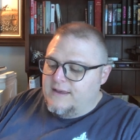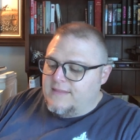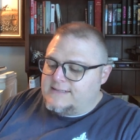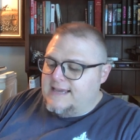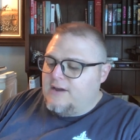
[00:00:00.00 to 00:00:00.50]
The
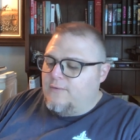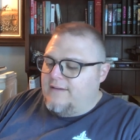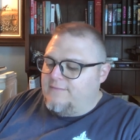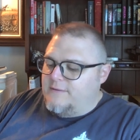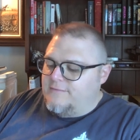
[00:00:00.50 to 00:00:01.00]

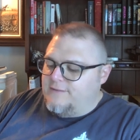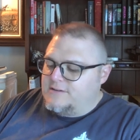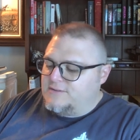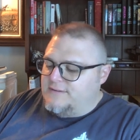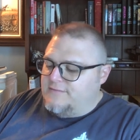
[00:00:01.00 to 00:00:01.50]
takeaway from the
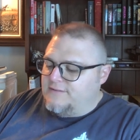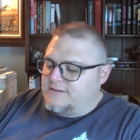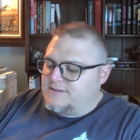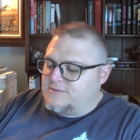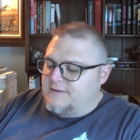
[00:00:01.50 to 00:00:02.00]
first three
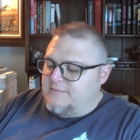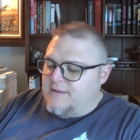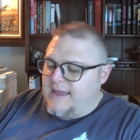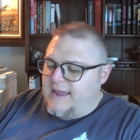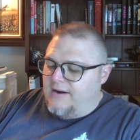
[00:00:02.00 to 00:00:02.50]
verses written
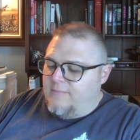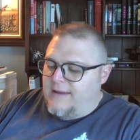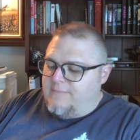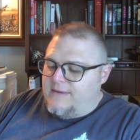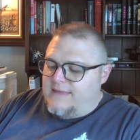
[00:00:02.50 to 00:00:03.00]
by Agur
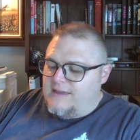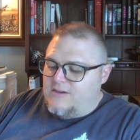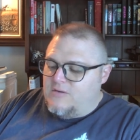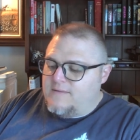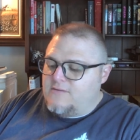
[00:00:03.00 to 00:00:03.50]
might be that
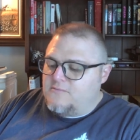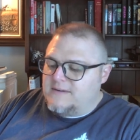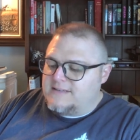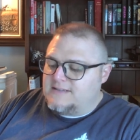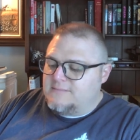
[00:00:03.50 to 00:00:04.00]
human
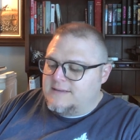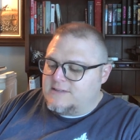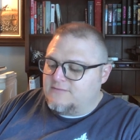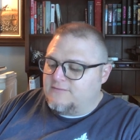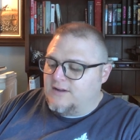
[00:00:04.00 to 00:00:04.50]
wisdom is
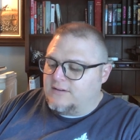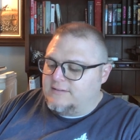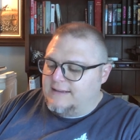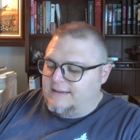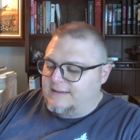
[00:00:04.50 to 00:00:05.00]

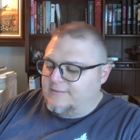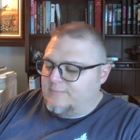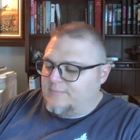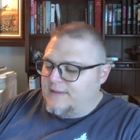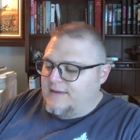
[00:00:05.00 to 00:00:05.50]
faulty.
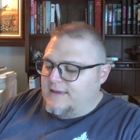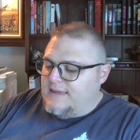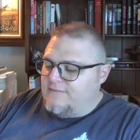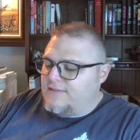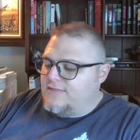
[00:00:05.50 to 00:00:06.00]

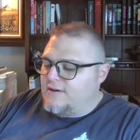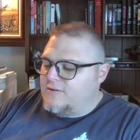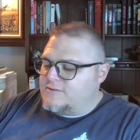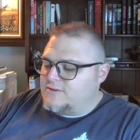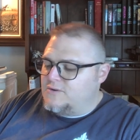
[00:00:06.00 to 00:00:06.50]
Even
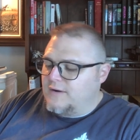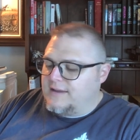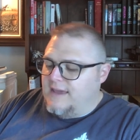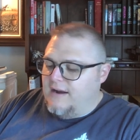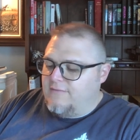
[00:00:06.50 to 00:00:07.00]
those who are
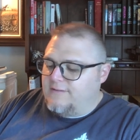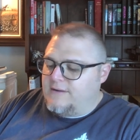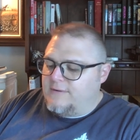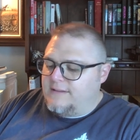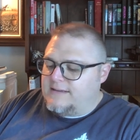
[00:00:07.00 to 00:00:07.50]
carefully
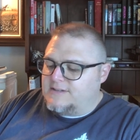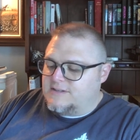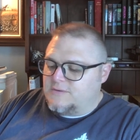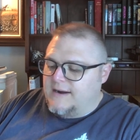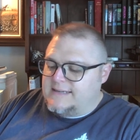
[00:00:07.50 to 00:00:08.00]

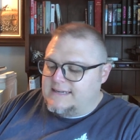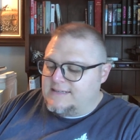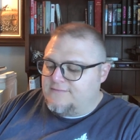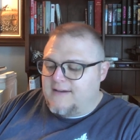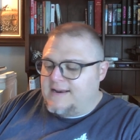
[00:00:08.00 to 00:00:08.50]
religious or
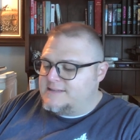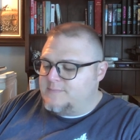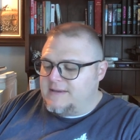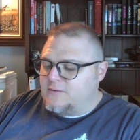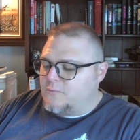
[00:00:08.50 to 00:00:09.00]
identified as
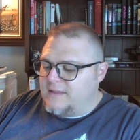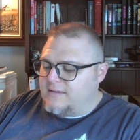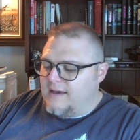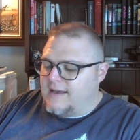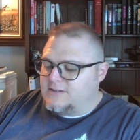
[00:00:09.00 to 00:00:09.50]
being with
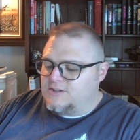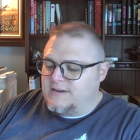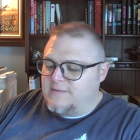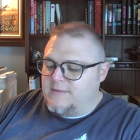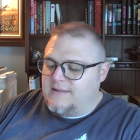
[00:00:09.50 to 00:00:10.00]
God should
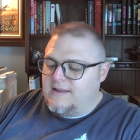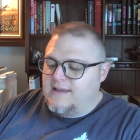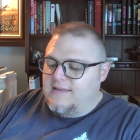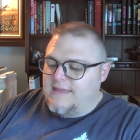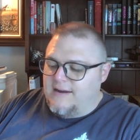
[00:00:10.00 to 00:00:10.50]
admit
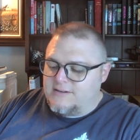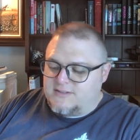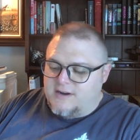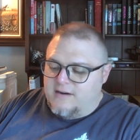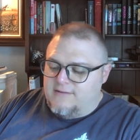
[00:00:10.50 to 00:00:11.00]
they are
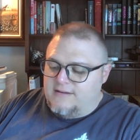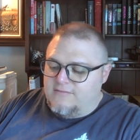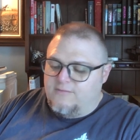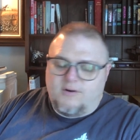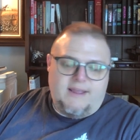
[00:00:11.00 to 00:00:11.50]
starving
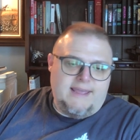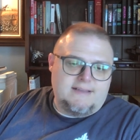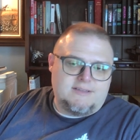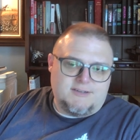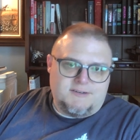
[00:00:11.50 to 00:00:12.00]
for
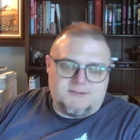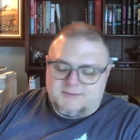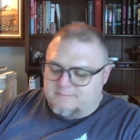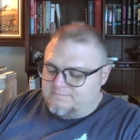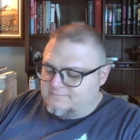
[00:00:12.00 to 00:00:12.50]
answers.